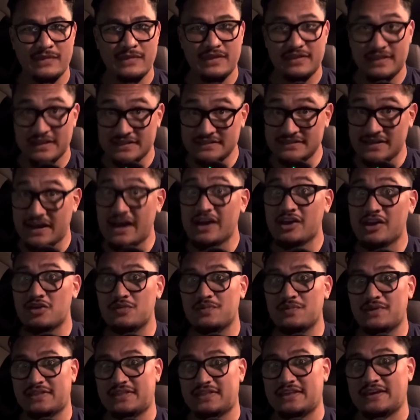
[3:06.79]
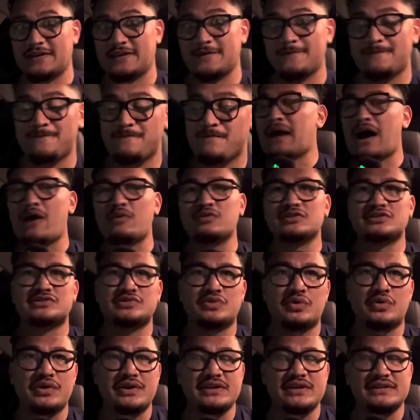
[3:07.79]
There's an argument there. I was
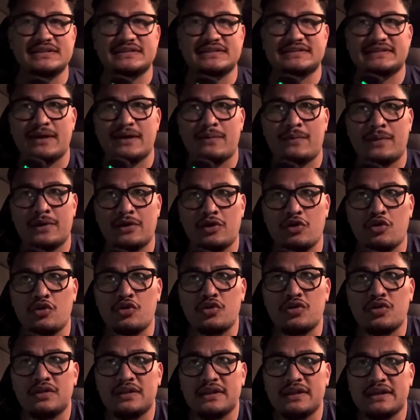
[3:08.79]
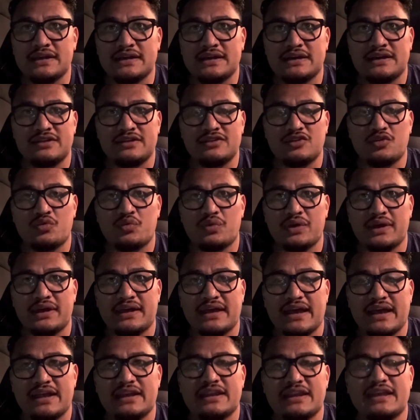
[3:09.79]
talking to someone earlier in the week,
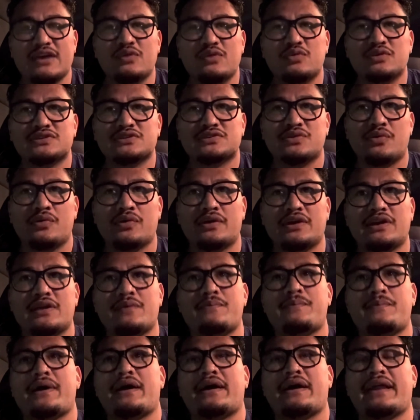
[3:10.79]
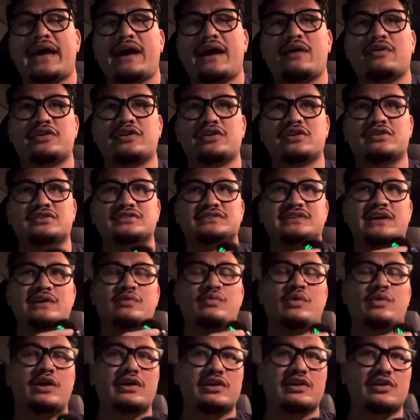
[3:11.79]
and he was talking about how Deontay
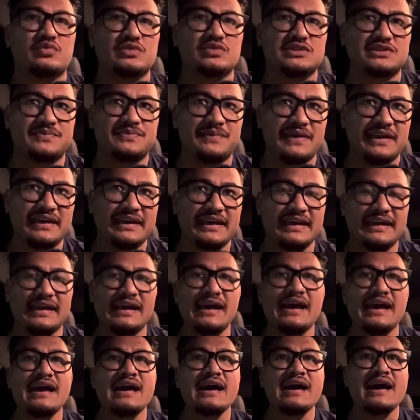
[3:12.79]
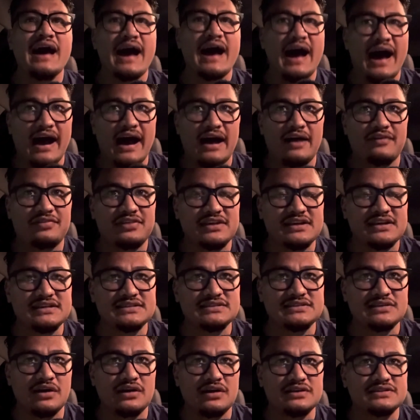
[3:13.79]
Wilder was speaking after
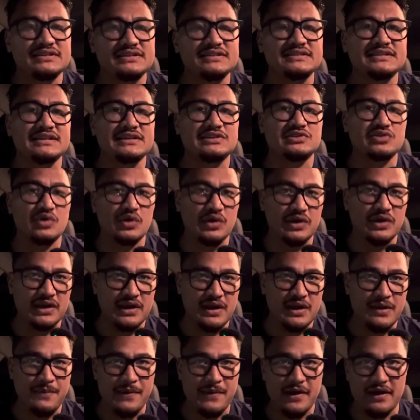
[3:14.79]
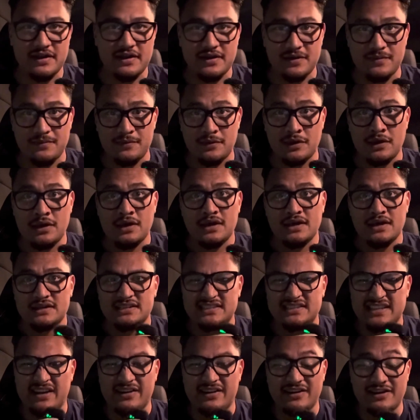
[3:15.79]
his losses and talking about him
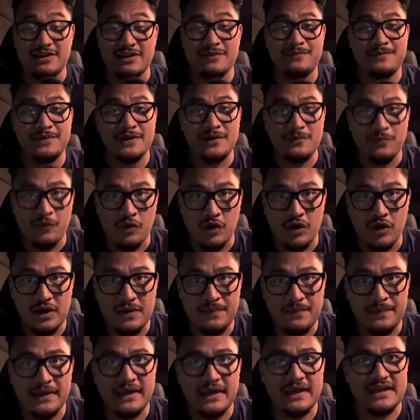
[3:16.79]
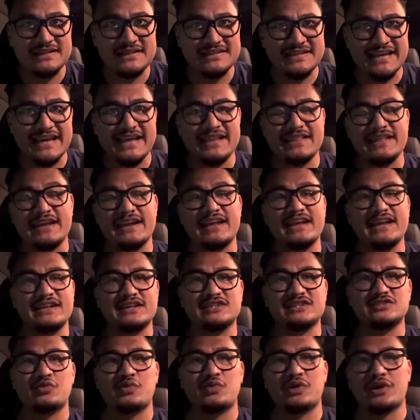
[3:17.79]
sounding a bit more hippie and saying that he
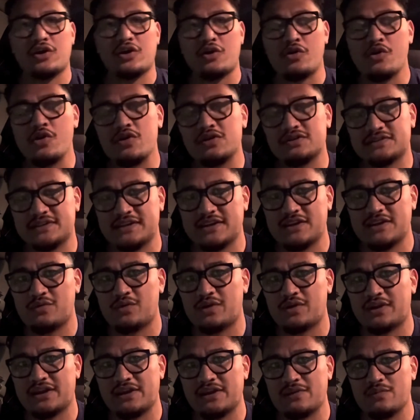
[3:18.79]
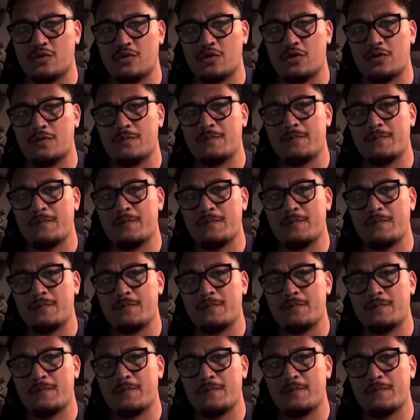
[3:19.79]
doesn't want to hurt anyone anymore.